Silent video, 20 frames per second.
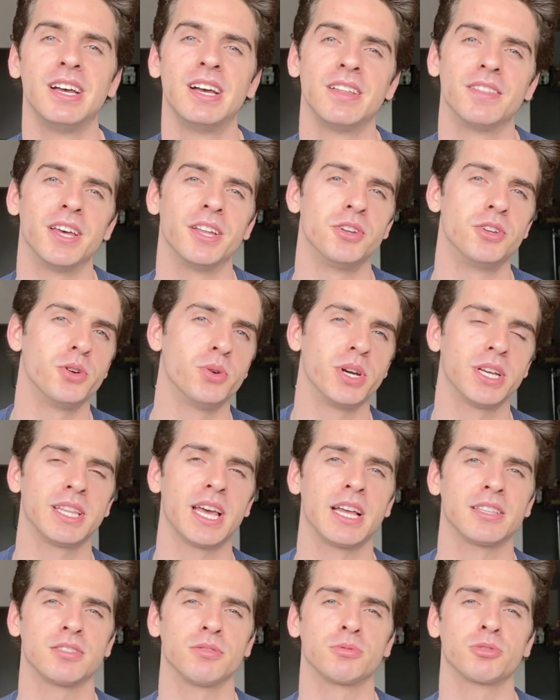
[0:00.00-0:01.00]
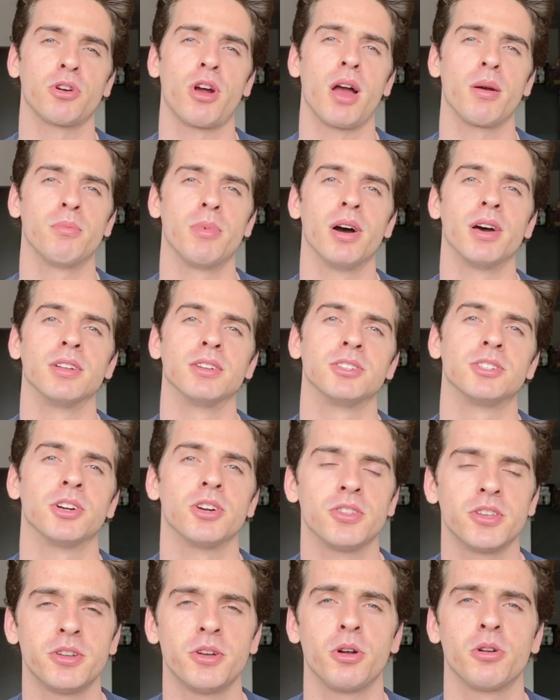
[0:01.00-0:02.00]
then do hit that subscribe button, turn
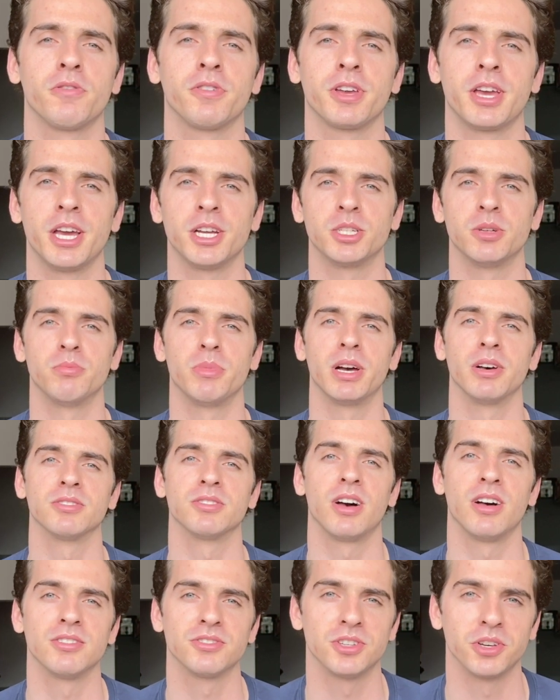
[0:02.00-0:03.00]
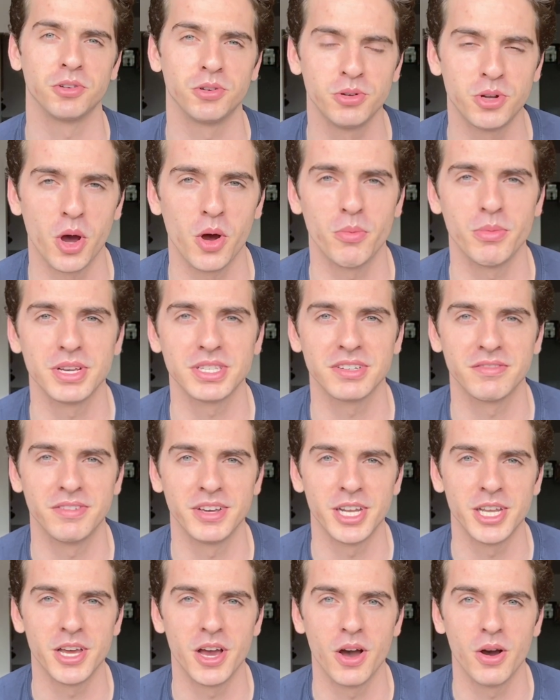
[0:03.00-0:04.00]
the notification bells on so you don't miss a
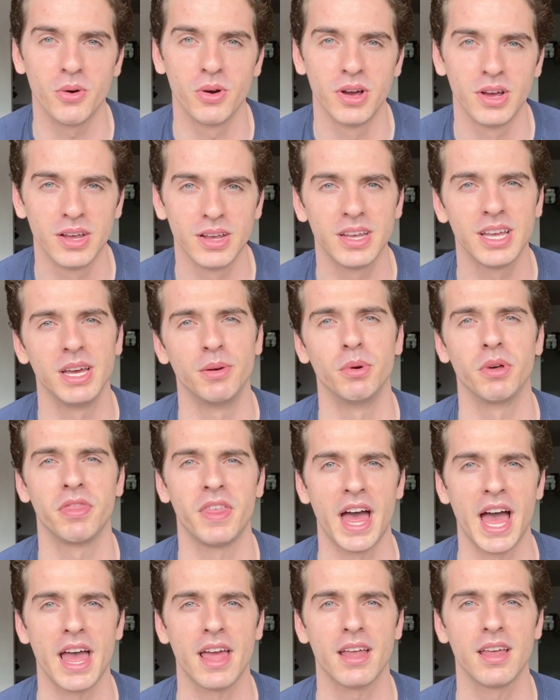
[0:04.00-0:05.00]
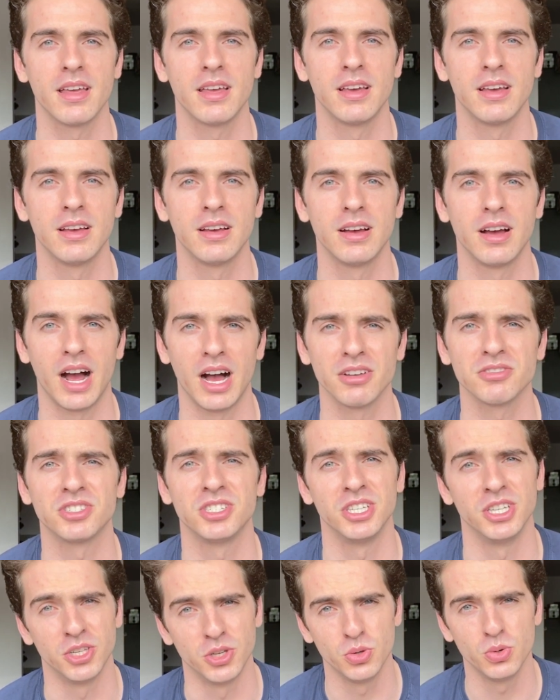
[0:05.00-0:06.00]
video. And with that, I'll
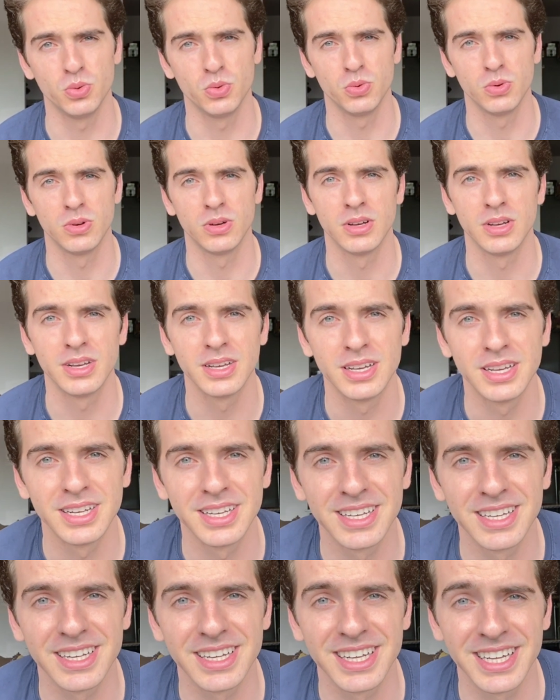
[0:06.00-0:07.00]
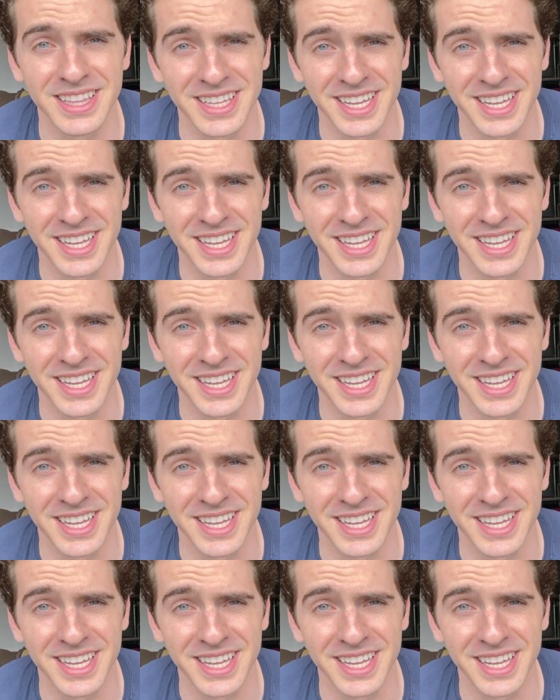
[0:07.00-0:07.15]
see you in